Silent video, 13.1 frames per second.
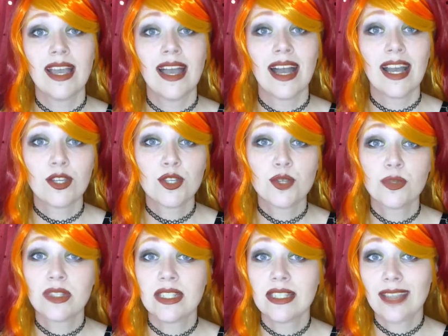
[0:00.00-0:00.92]

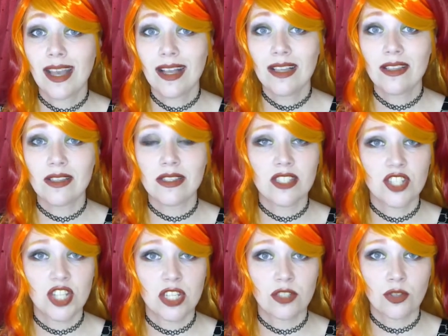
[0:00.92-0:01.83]
actually tells
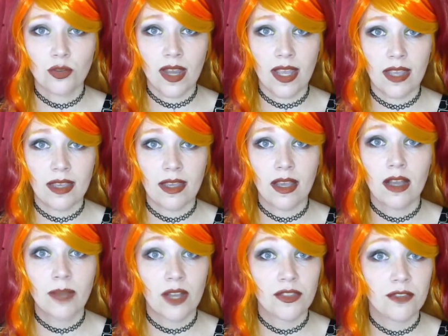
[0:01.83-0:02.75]
Jean Grey
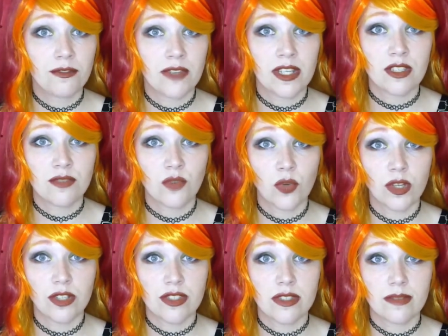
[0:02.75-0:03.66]
about the Phoenix
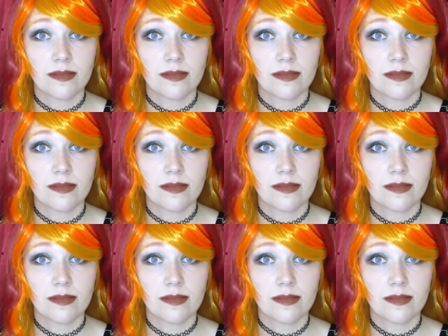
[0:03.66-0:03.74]
Force.